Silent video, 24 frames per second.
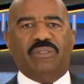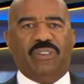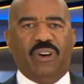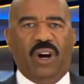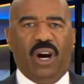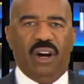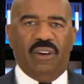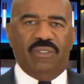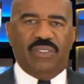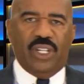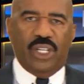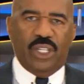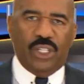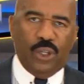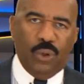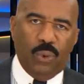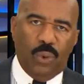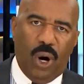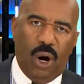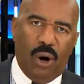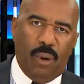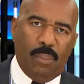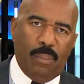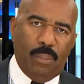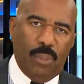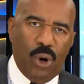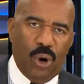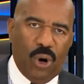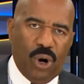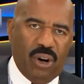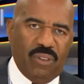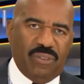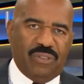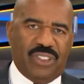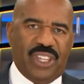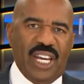Harvey. You want
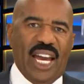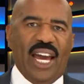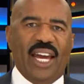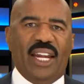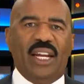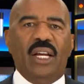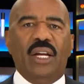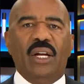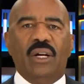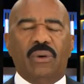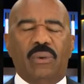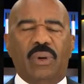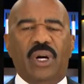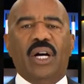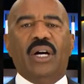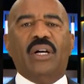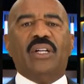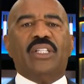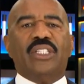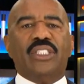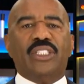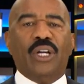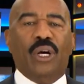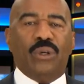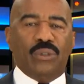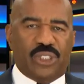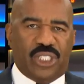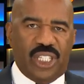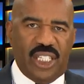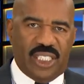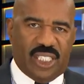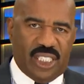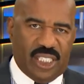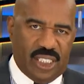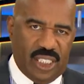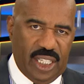more of that? Well, don't
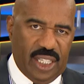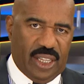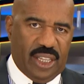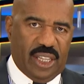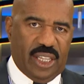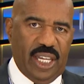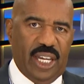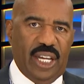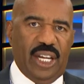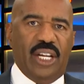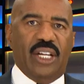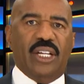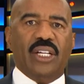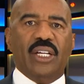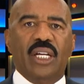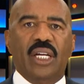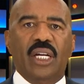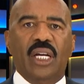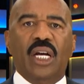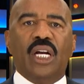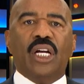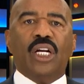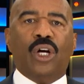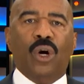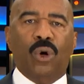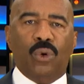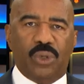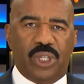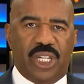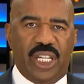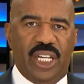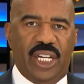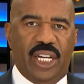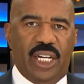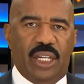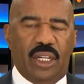just sit there. Go
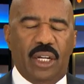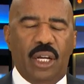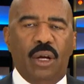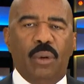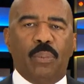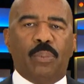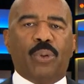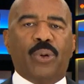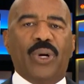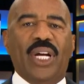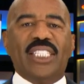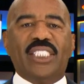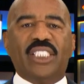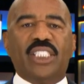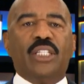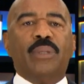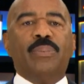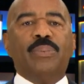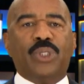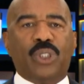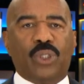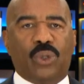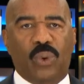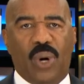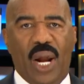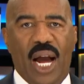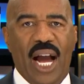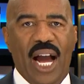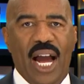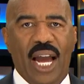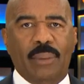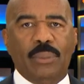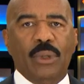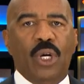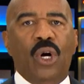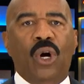get it. Press
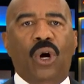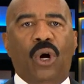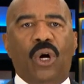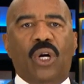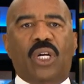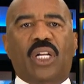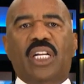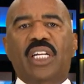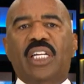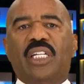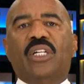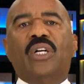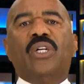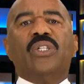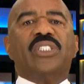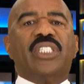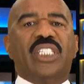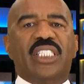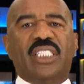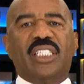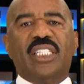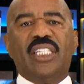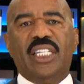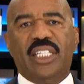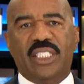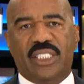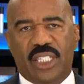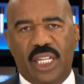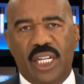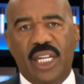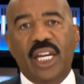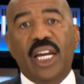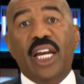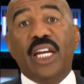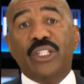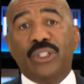subscribe or click on this list,
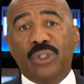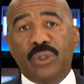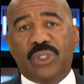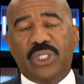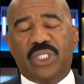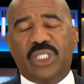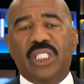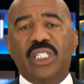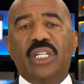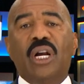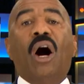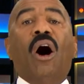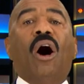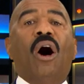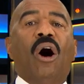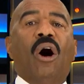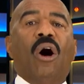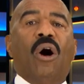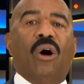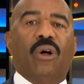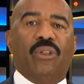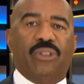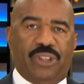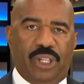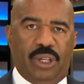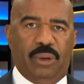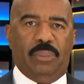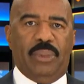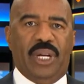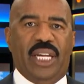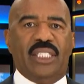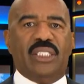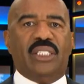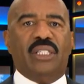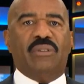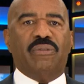and you can see all the
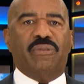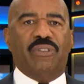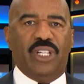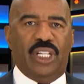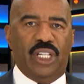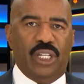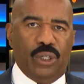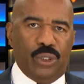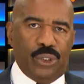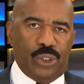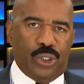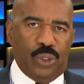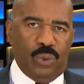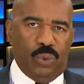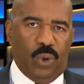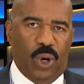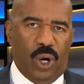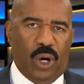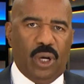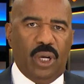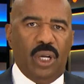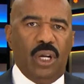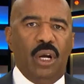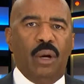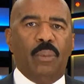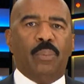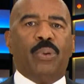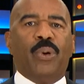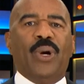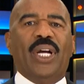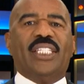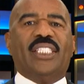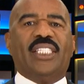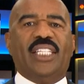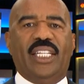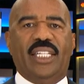amazing videos you want.
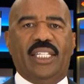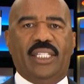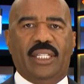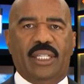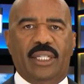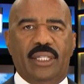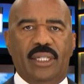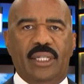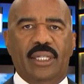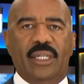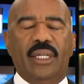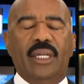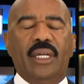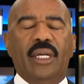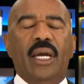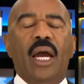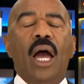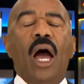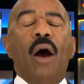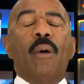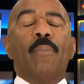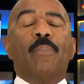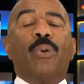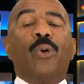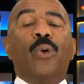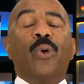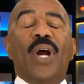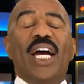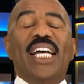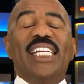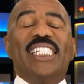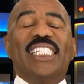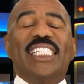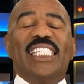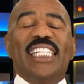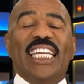Press it.
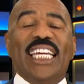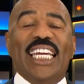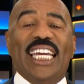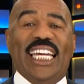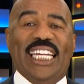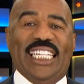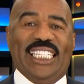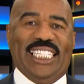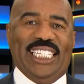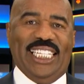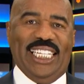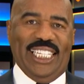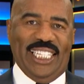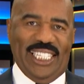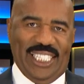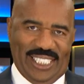Press it.